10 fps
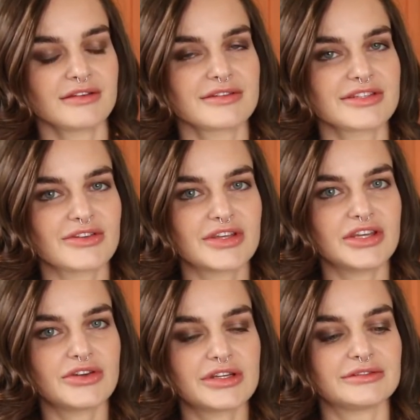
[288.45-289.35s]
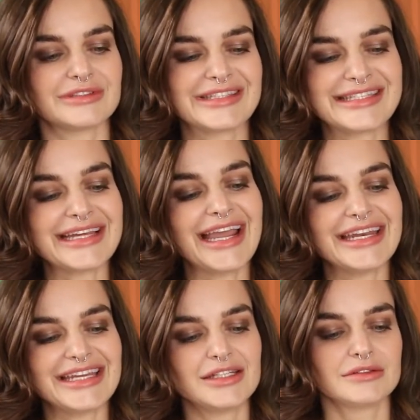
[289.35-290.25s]
So that you can, it's
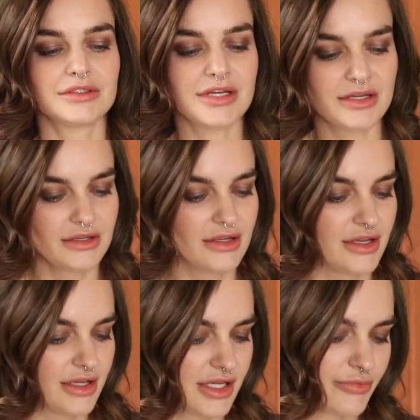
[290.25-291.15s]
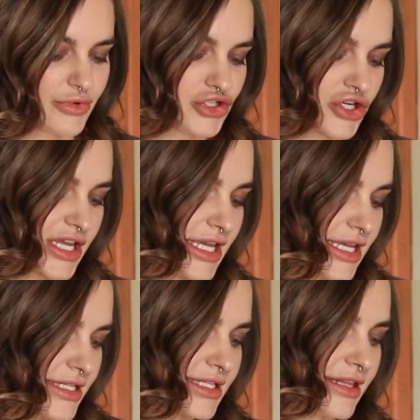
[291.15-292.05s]
tiny, you can put your
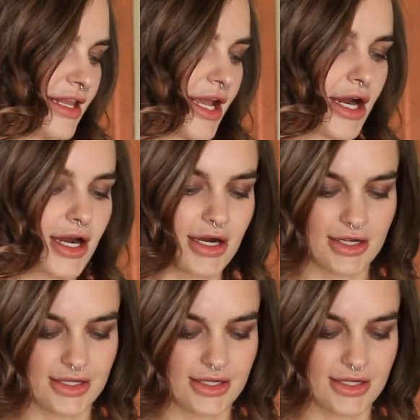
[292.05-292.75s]
keys in there.